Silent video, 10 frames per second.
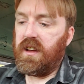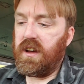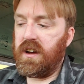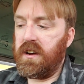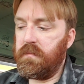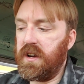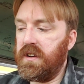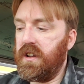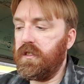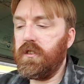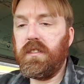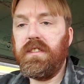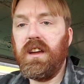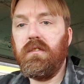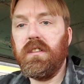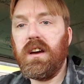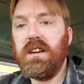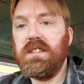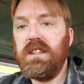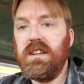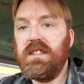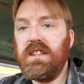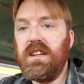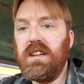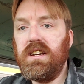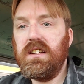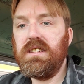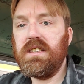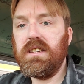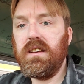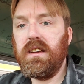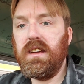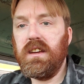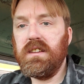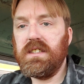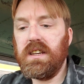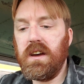Another thing with ICCEs is